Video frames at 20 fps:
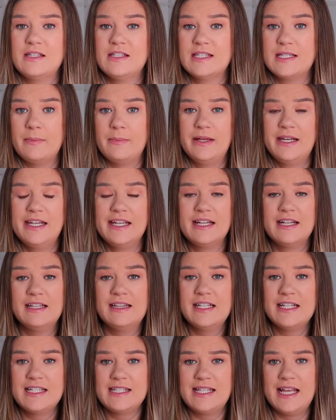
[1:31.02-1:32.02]
somebody
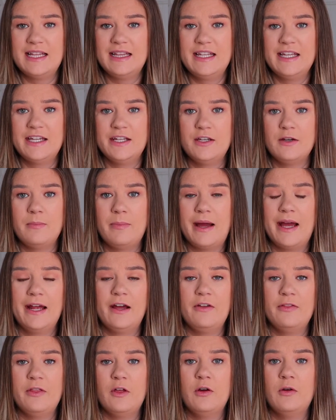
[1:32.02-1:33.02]
clicks that link in your
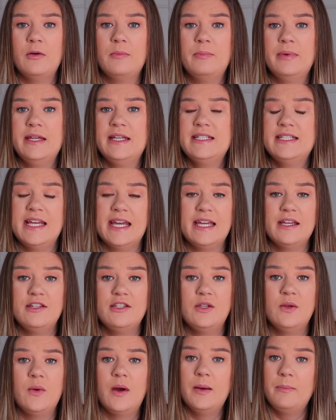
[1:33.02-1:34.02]
bio, they'll be taken
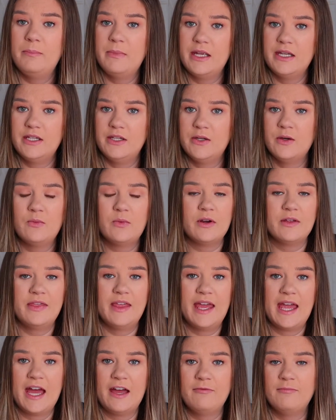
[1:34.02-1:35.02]
to a menu where
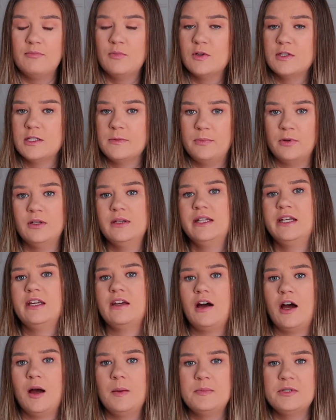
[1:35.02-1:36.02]
they have multiple
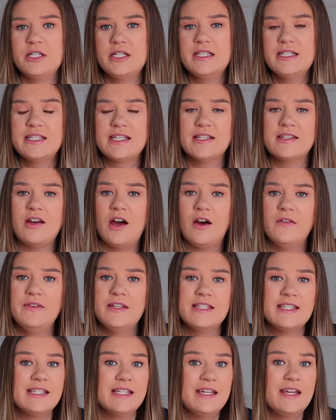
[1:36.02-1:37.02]
link options, because
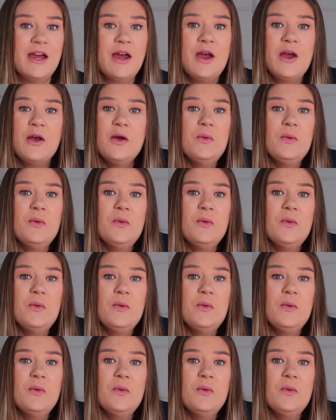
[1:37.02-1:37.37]
obviously